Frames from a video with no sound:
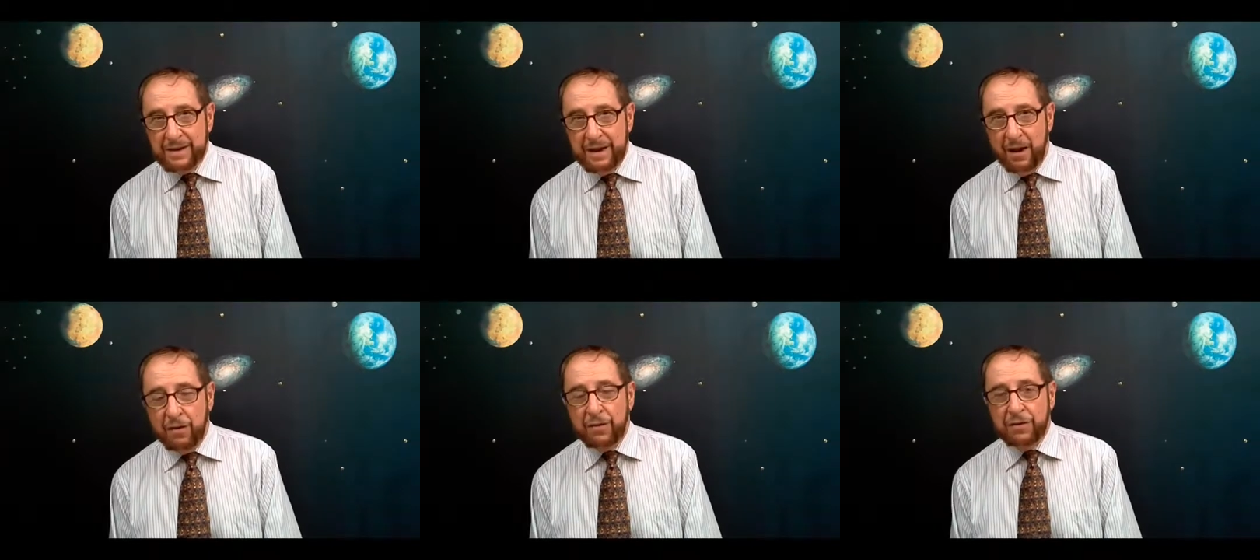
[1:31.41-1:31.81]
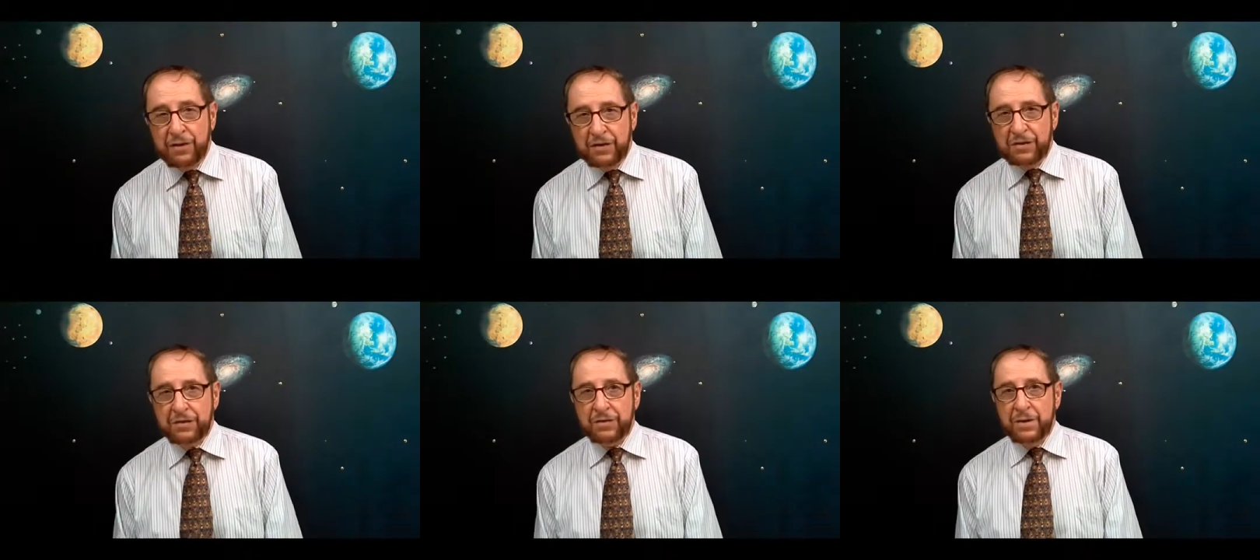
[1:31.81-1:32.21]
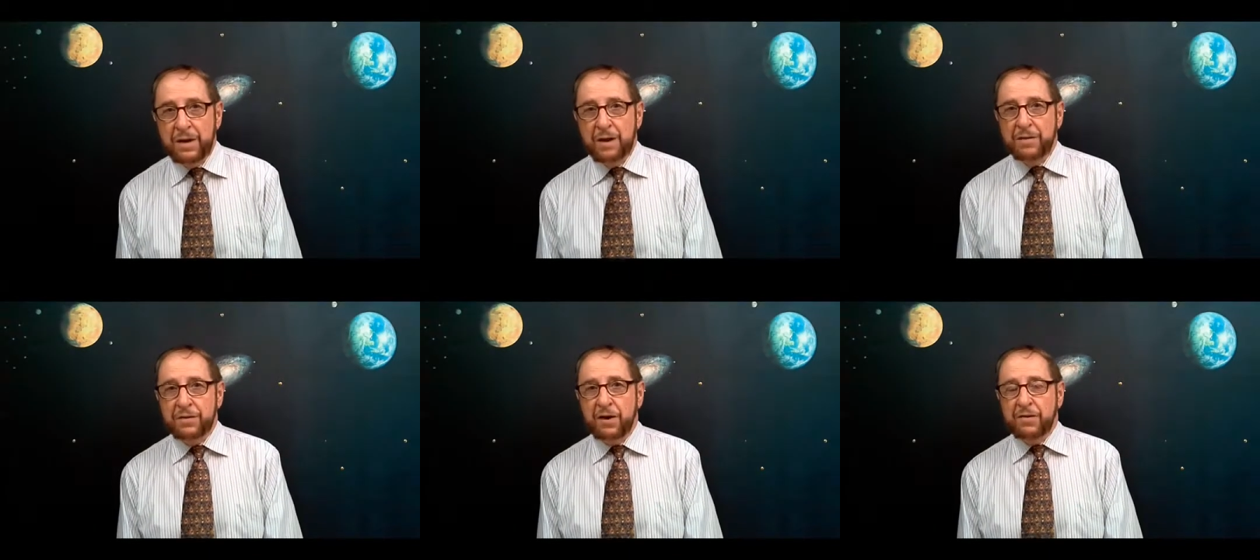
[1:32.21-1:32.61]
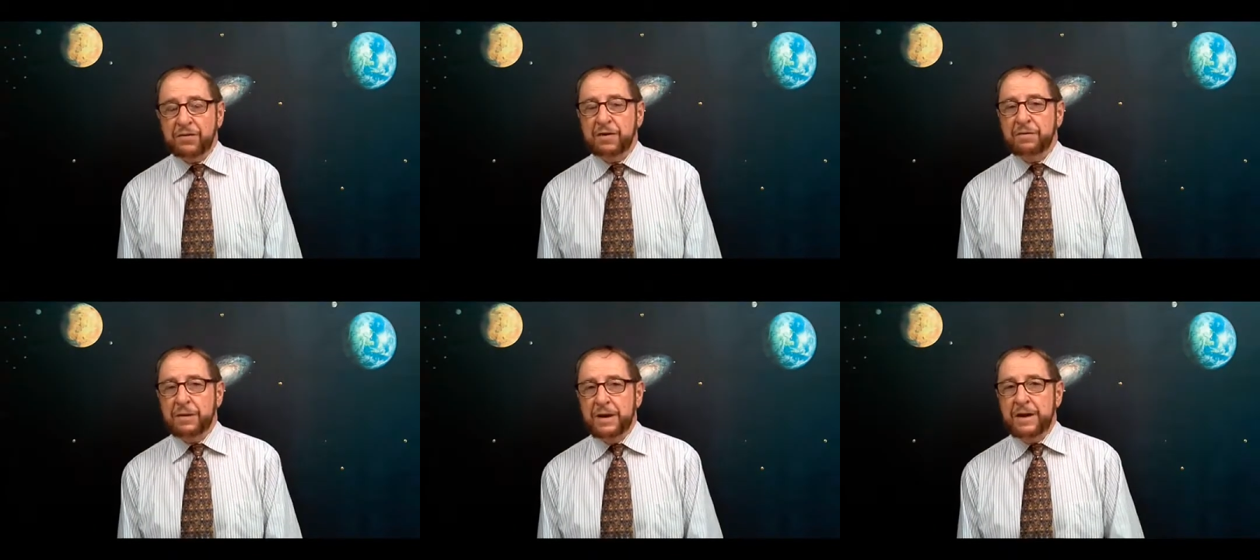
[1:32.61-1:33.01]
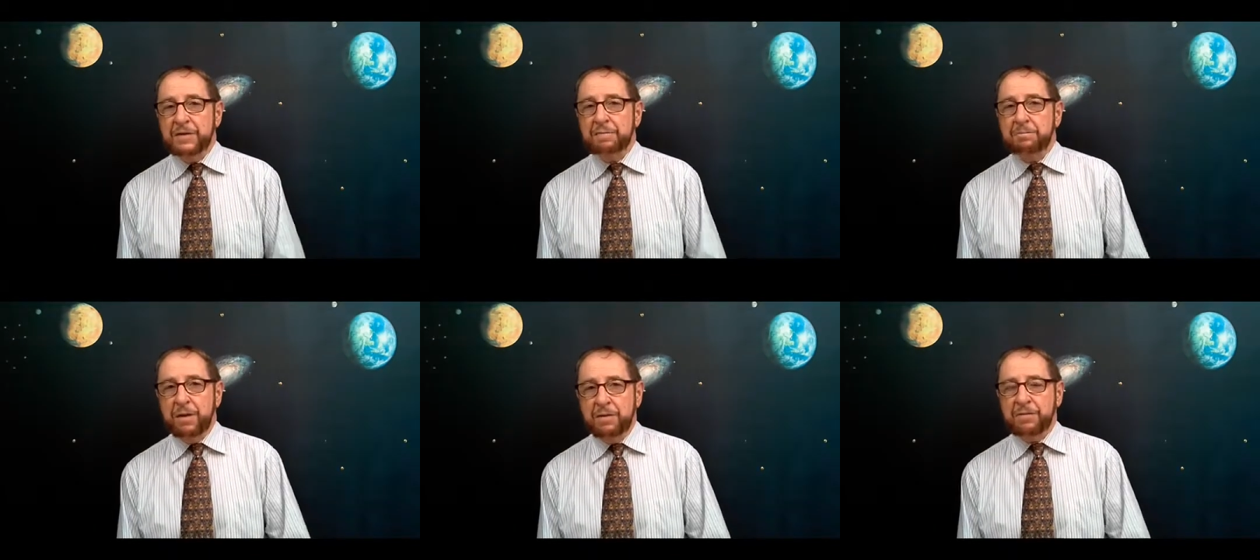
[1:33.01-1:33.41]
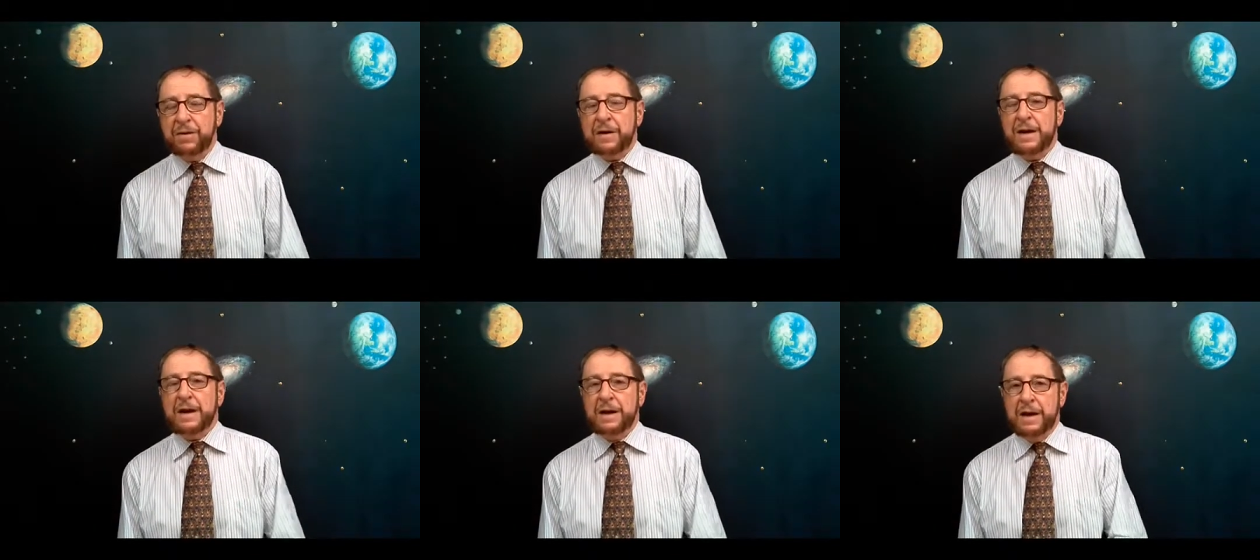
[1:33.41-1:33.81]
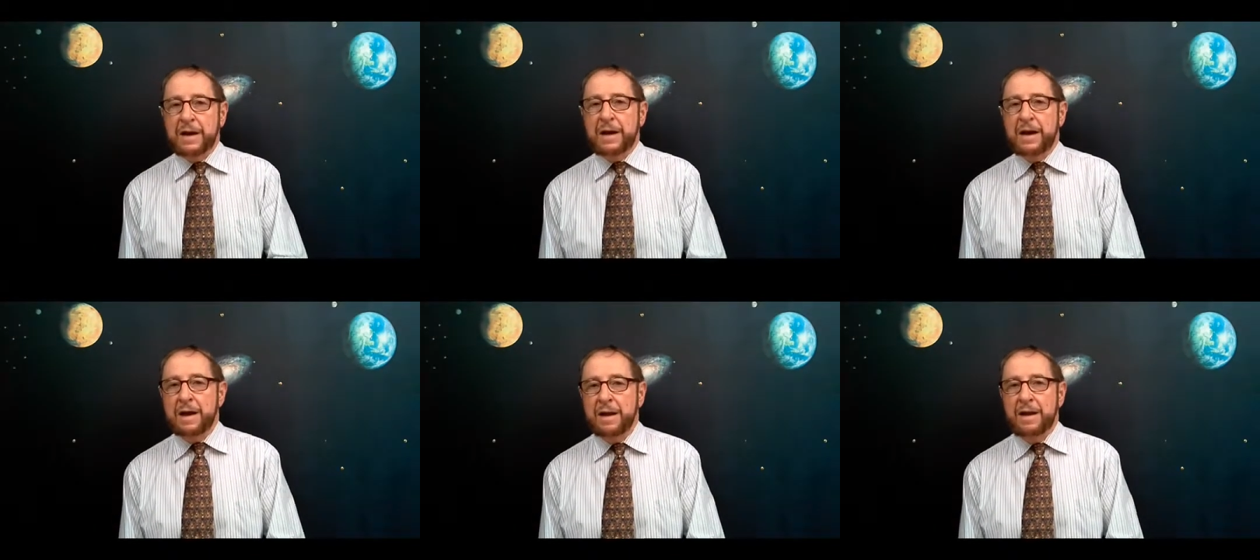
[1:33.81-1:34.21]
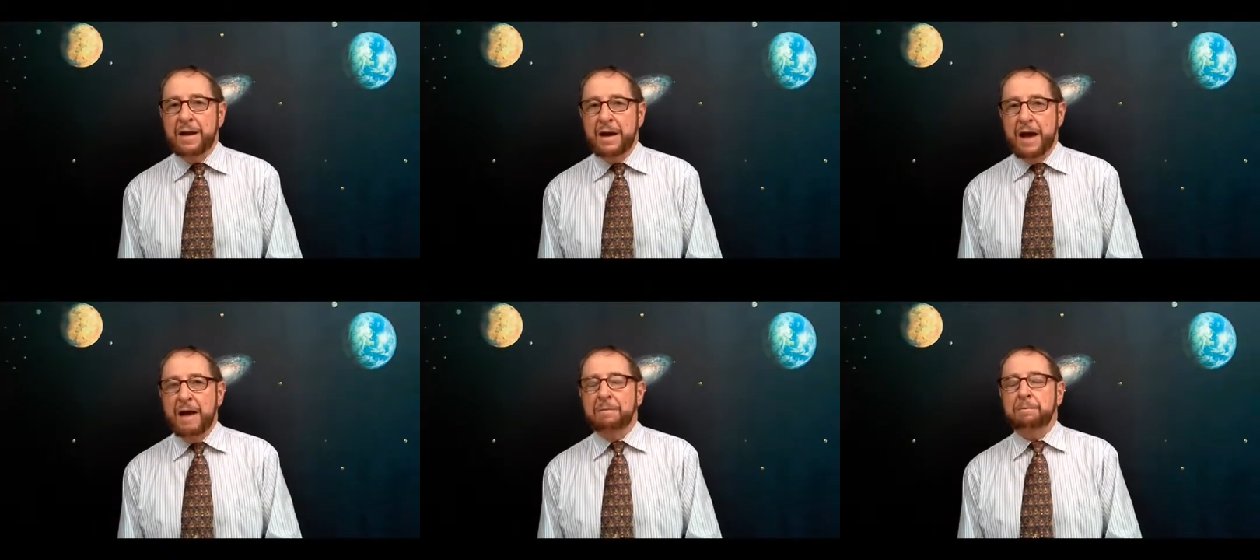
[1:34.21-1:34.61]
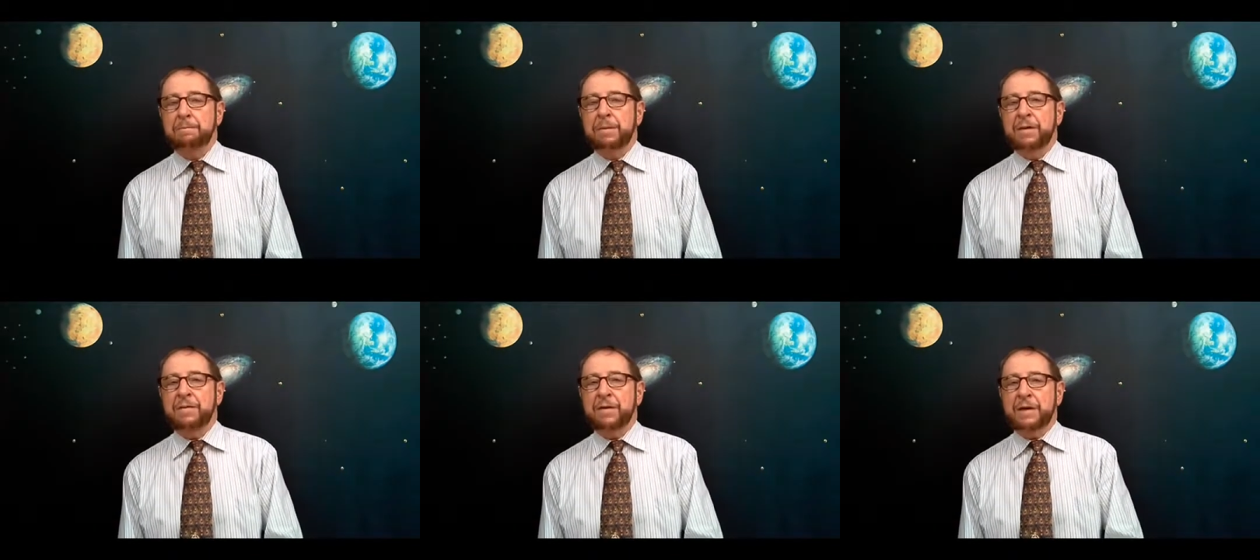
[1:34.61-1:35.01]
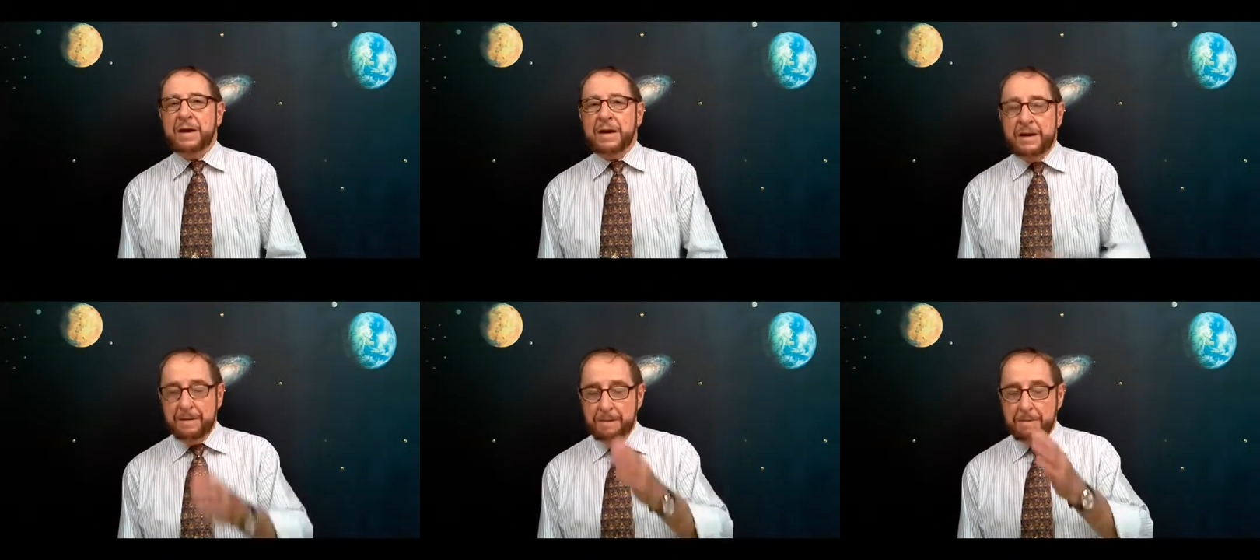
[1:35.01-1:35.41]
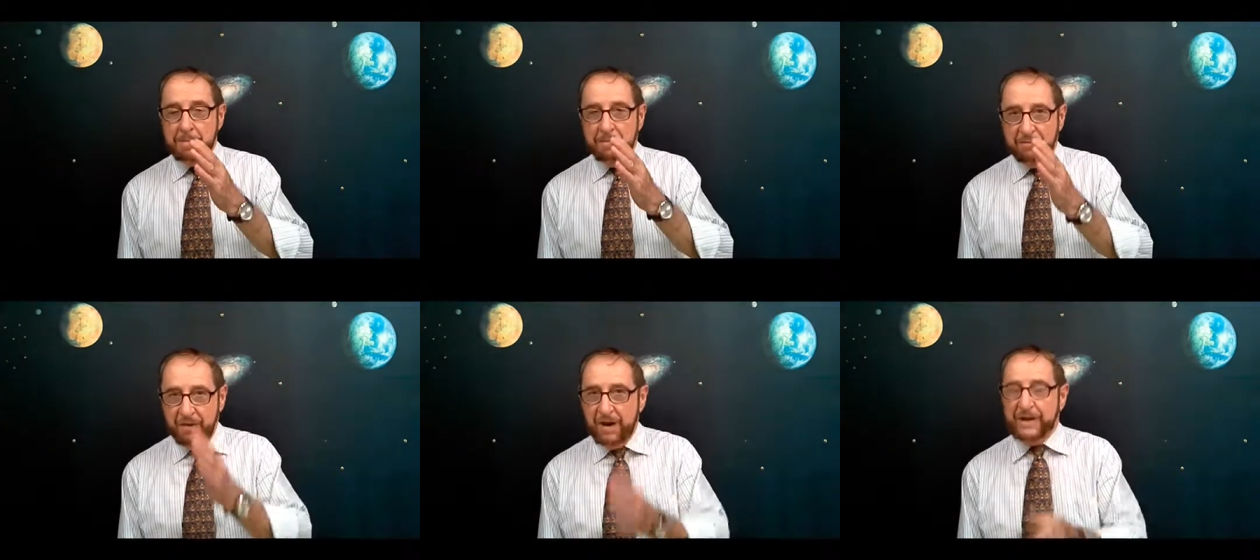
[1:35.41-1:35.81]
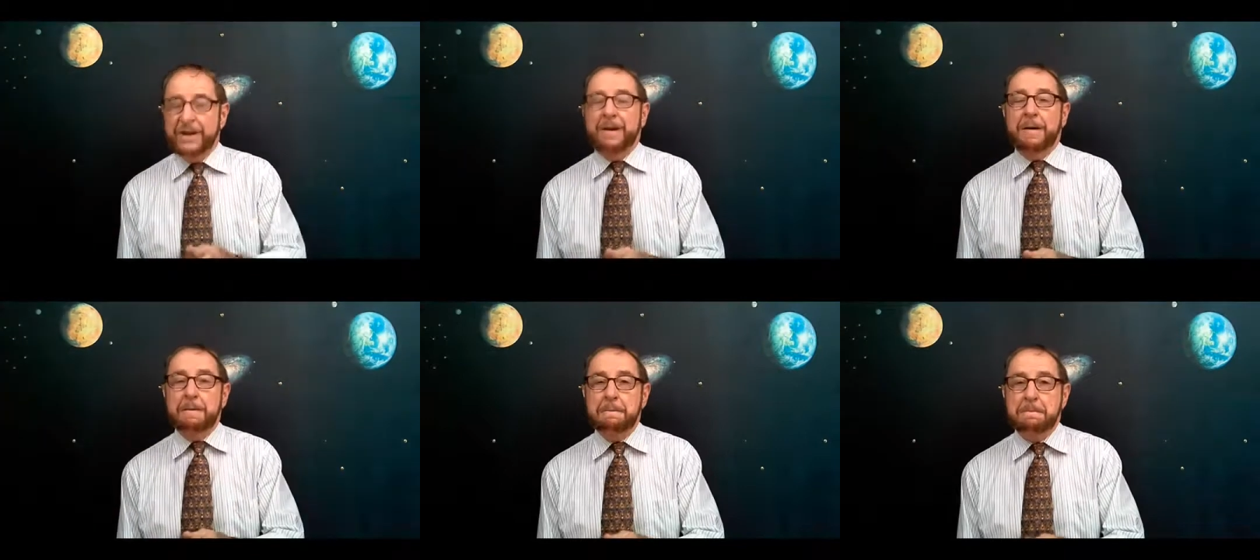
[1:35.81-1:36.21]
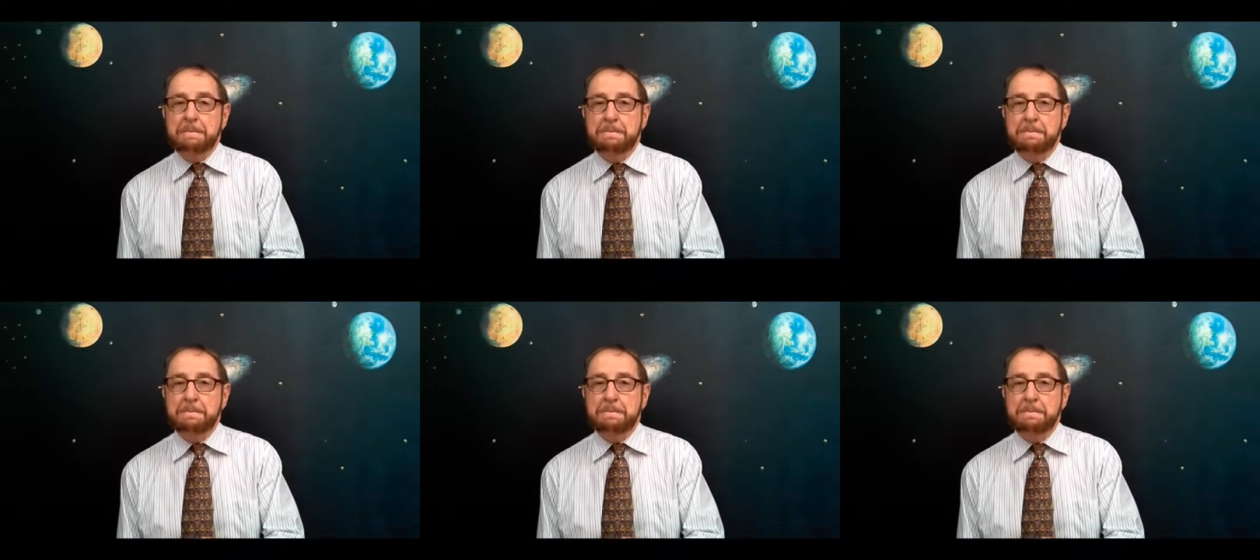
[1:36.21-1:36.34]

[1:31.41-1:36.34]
On this, theosophy is perfectly clear and perfectly final,